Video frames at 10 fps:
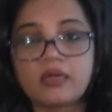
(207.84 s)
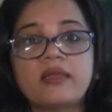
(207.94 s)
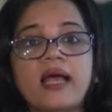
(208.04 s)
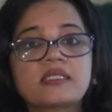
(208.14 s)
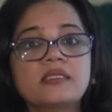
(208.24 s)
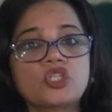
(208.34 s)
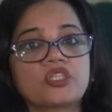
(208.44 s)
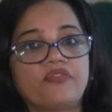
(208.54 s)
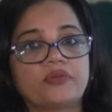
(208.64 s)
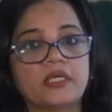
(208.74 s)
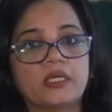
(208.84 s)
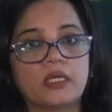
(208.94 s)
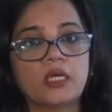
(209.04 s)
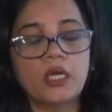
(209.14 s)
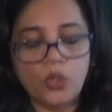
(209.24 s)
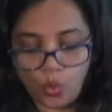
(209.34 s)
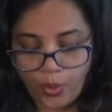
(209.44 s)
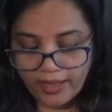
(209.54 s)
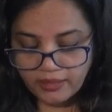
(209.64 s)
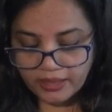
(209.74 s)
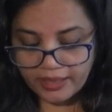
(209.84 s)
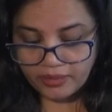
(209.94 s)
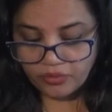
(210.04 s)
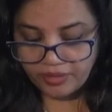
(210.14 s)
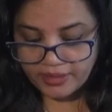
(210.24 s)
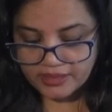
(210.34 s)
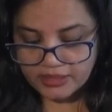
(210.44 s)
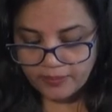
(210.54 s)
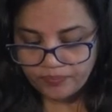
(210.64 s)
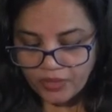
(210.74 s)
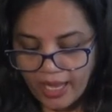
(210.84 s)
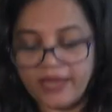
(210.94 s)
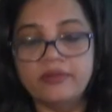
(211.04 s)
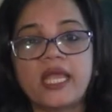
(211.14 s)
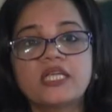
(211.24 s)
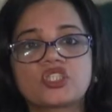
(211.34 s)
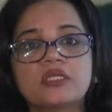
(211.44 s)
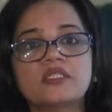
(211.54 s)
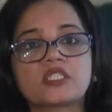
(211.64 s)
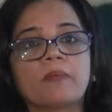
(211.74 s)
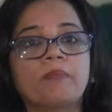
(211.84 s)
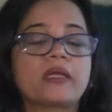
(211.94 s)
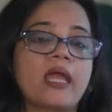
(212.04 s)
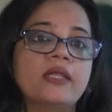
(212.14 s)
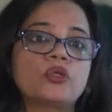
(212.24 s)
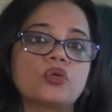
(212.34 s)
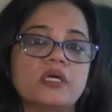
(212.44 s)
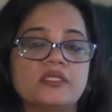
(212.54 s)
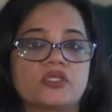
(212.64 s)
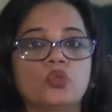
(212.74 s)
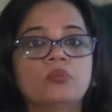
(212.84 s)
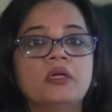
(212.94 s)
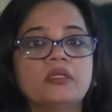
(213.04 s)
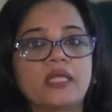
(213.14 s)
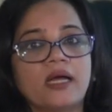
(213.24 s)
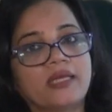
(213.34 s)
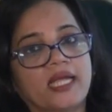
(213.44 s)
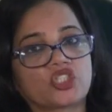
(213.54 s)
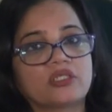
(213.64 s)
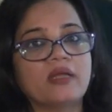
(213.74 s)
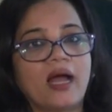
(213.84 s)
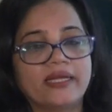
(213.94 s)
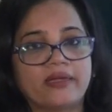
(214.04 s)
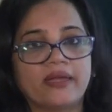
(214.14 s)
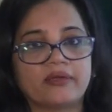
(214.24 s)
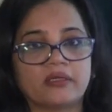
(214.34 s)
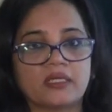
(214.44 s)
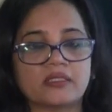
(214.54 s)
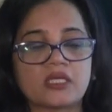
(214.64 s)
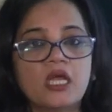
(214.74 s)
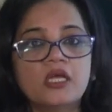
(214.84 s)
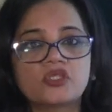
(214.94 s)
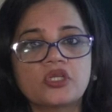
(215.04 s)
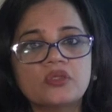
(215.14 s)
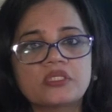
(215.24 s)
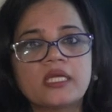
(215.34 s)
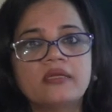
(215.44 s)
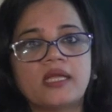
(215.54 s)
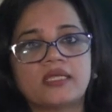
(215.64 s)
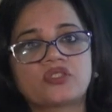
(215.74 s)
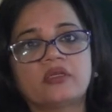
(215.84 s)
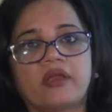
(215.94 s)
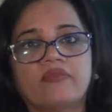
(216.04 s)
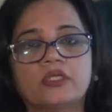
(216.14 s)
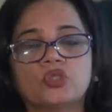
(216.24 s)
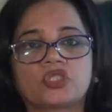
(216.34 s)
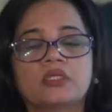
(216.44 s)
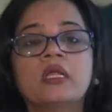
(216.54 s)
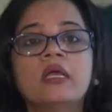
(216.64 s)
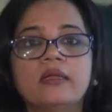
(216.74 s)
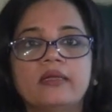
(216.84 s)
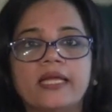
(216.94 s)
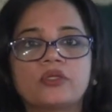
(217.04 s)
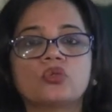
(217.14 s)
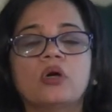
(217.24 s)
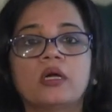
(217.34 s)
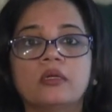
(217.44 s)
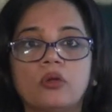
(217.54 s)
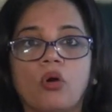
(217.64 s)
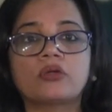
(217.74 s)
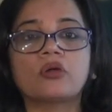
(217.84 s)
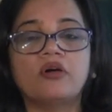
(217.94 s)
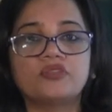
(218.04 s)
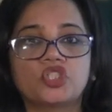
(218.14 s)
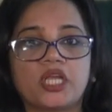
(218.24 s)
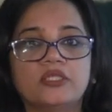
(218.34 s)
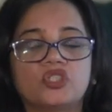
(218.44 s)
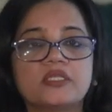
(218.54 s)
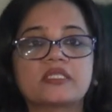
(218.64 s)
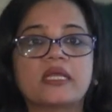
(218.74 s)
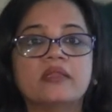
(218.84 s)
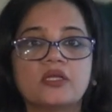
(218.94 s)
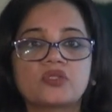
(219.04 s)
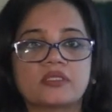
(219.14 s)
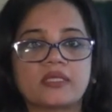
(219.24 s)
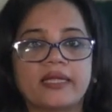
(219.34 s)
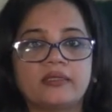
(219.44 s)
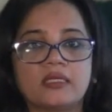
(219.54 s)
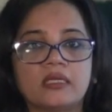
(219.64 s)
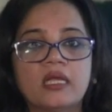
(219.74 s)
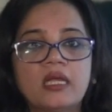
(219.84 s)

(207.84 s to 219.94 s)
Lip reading: Classes shifted, wealth increased, and nations began to assume their national identities. So you see, Industrial Revolution led to a lot of changes in the society.